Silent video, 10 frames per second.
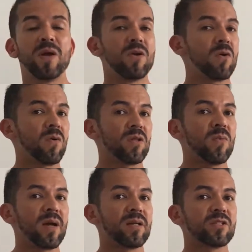We know
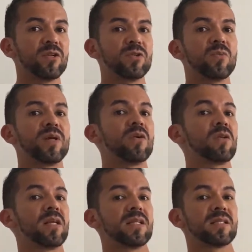red wine is good,
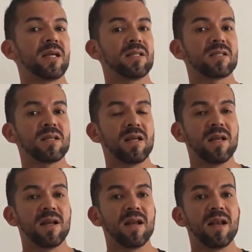we know that
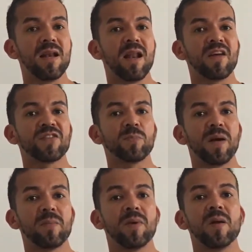extends
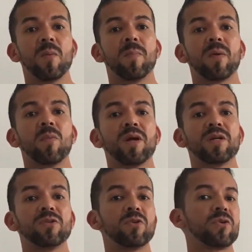lifespan, but
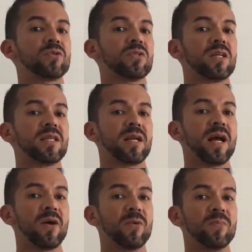we don't
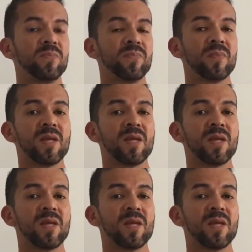understand how.